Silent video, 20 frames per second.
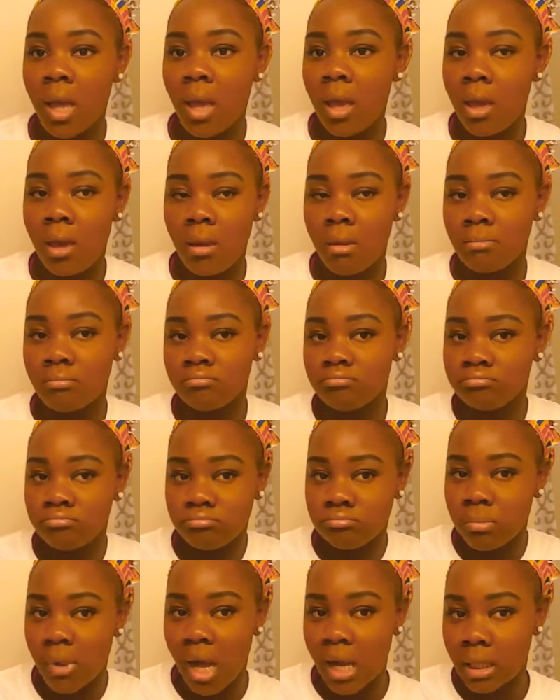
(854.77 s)
and
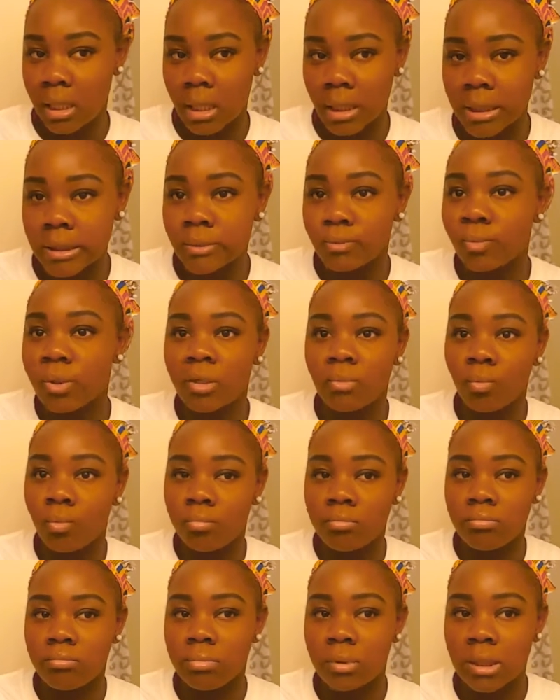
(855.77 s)
I guess we
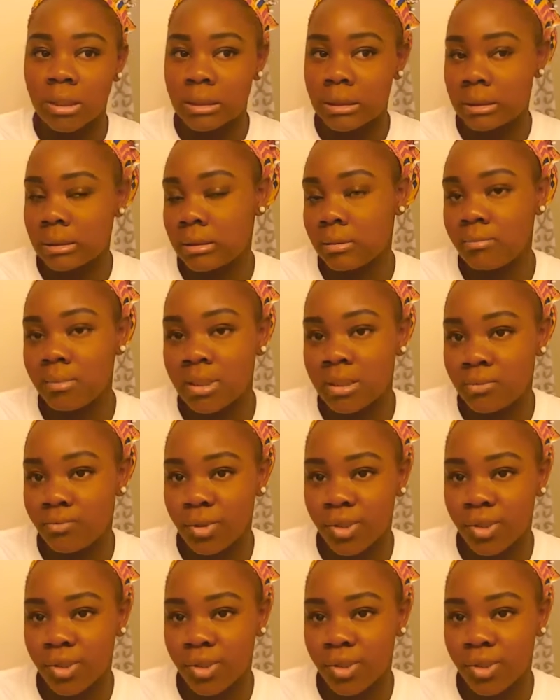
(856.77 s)
listened to Mr.